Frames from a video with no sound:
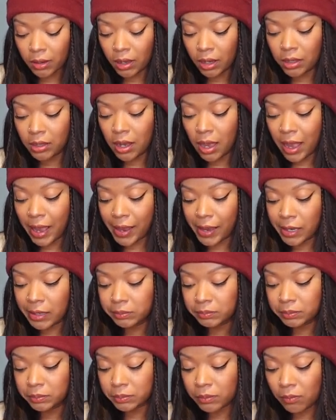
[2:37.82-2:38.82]
a
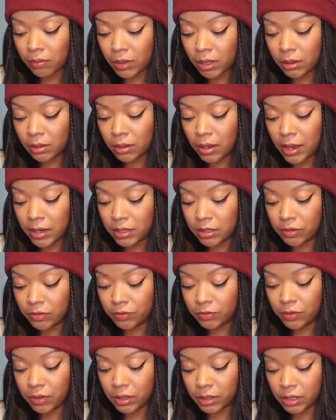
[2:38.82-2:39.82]
guy kind
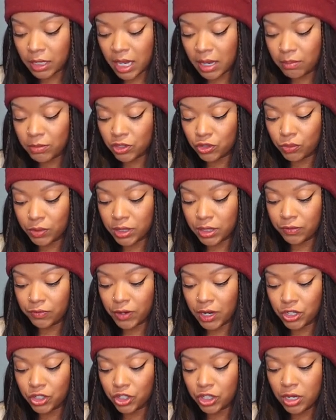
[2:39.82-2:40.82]
of came between the
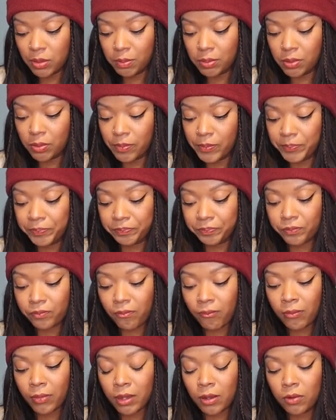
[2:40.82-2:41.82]
friendship.
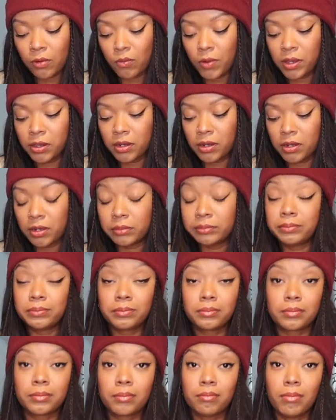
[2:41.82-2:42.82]
Whether
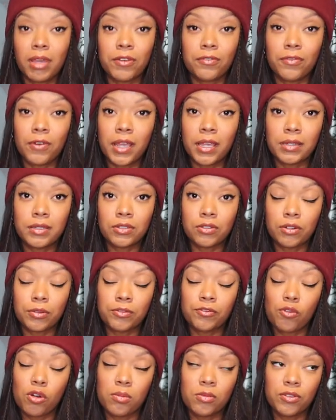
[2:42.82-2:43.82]
my friend or
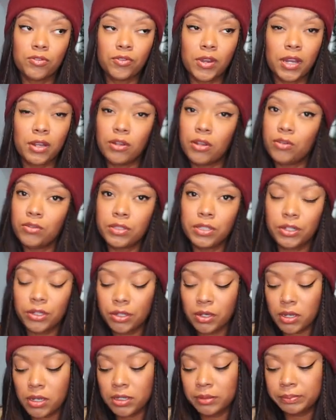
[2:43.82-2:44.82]
former friend knows it or
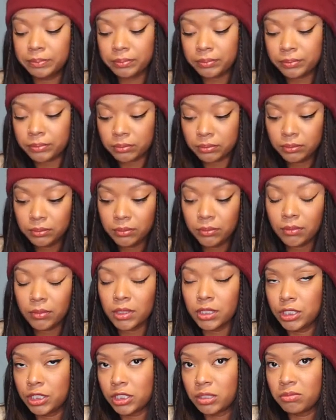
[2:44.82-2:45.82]
not,
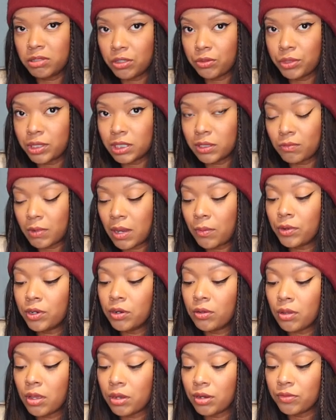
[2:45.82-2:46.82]
he's a big reason why we're
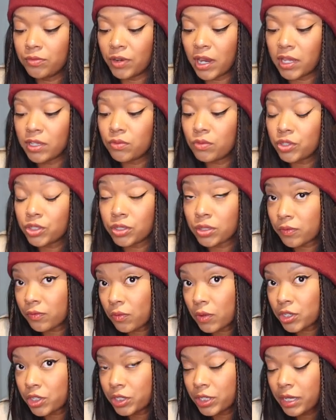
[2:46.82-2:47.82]
no longer friends, which is
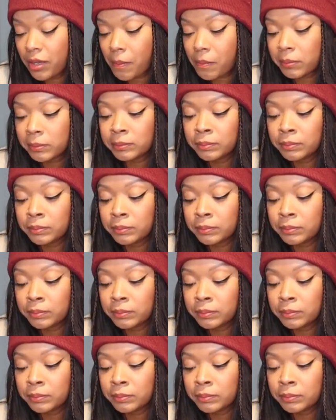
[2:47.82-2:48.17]
unfortunate.